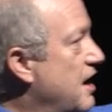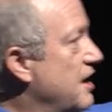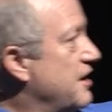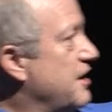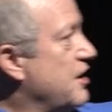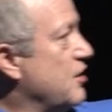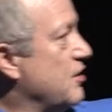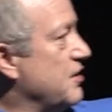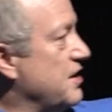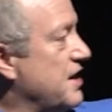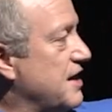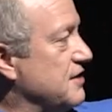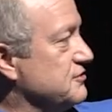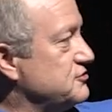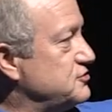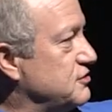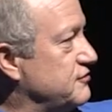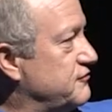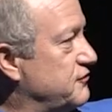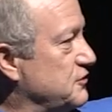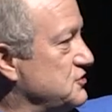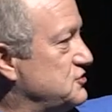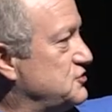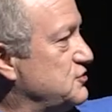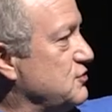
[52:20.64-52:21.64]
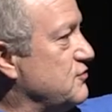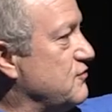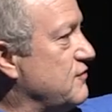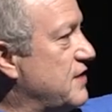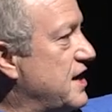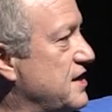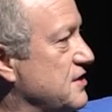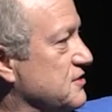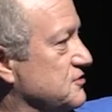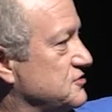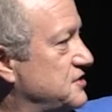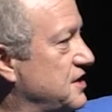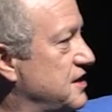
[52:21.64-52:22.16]
on air announcer for the student
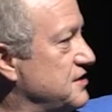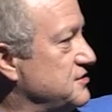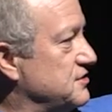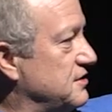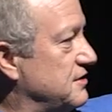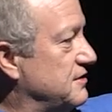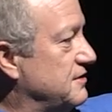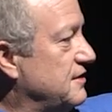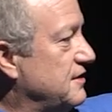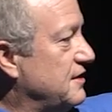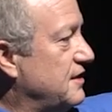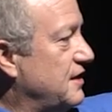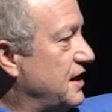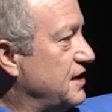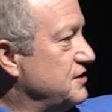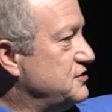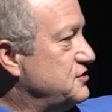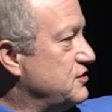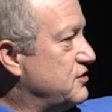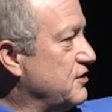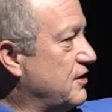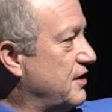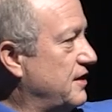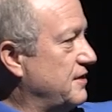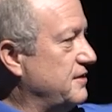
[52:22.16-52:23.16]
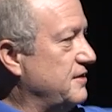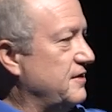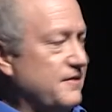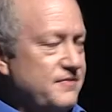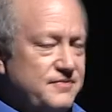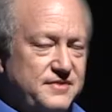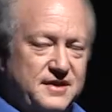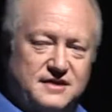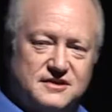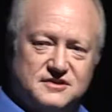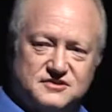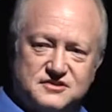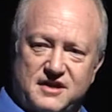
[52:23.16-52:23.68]
radio station. And she
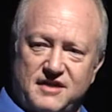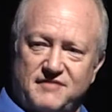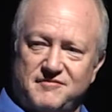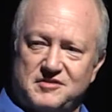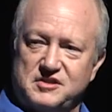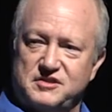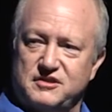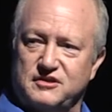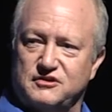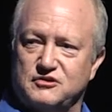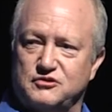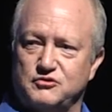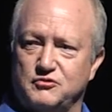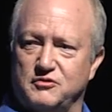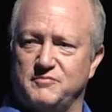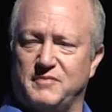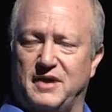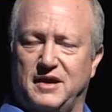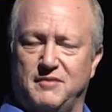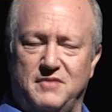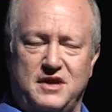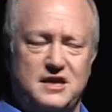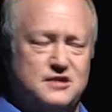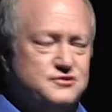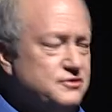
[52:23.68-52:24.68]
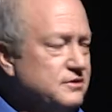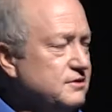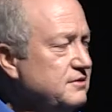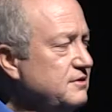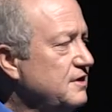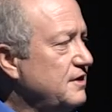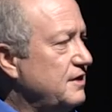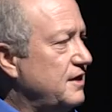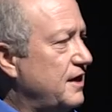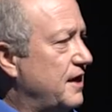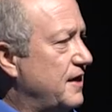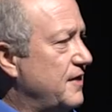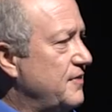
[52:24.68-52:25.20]
thought, that doesn't have anything to do with my major.
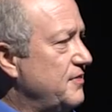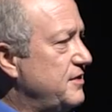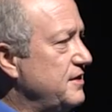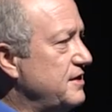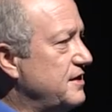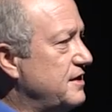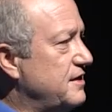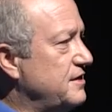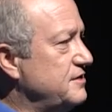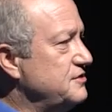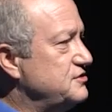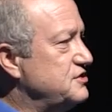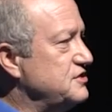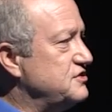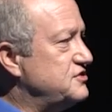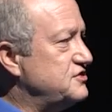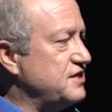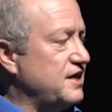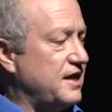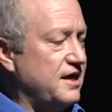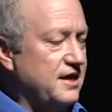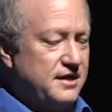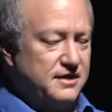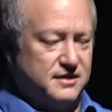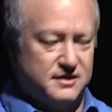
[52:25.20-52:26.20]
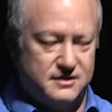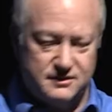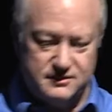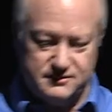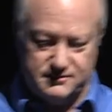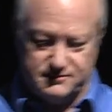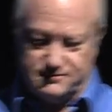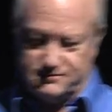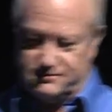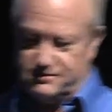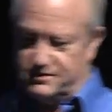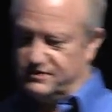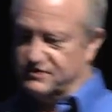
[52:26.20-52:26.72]
And then she said,
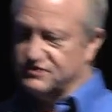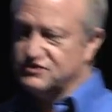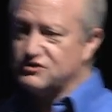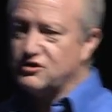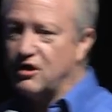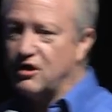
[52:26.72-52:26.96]
in this